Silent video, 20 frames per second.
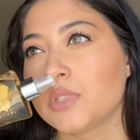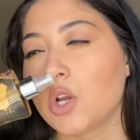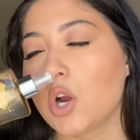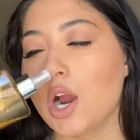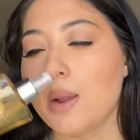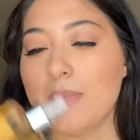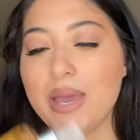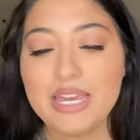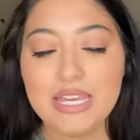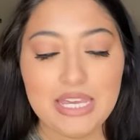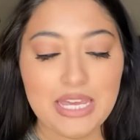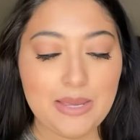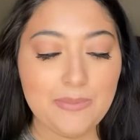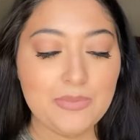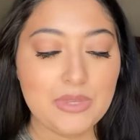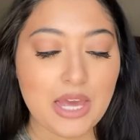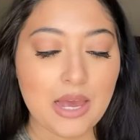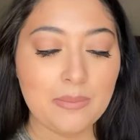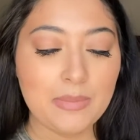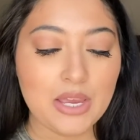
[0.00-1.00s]
or I might keep
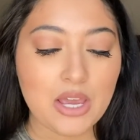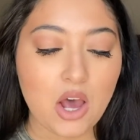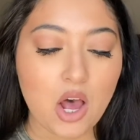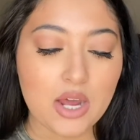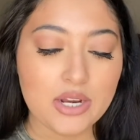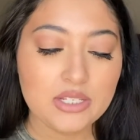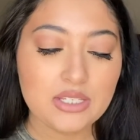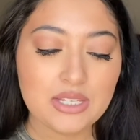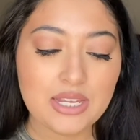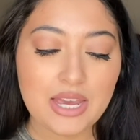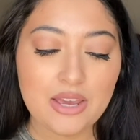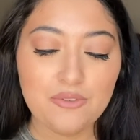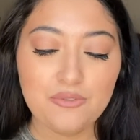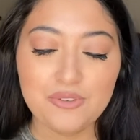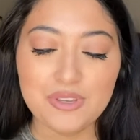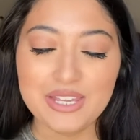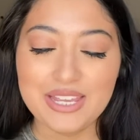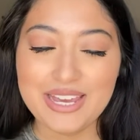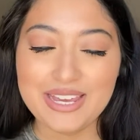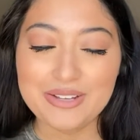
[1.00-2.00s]
them. Like, honestly, I
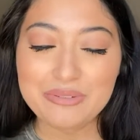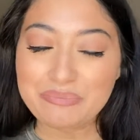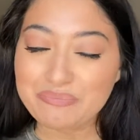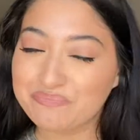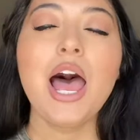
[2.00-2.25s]
feel like